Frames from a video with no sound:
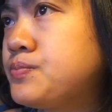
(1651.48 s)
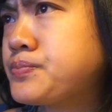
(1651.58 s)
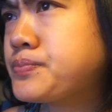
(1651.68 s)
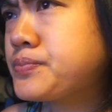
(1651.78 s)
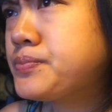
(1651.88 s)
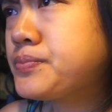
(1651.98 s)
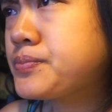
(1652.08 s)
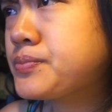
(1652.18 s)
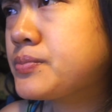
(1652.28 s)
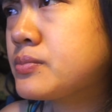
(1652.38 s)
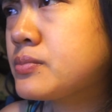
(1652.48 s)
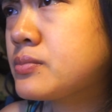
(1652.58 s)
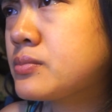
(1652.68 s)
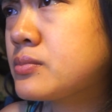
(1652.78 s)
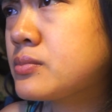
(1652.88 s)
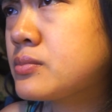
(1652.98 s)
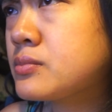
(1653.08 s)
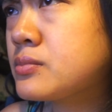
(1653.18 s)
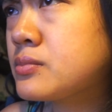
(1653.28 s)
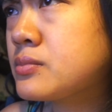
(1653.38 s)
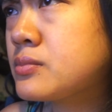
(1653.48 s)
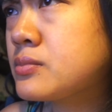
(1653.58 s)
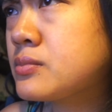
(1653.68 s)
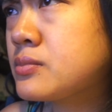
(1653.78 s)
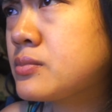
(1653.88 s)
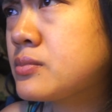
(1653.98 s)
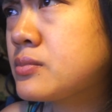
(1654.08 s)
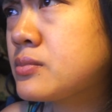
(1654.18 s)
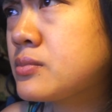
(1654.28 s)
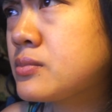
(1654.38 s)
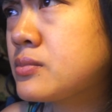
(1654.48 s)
[no speech]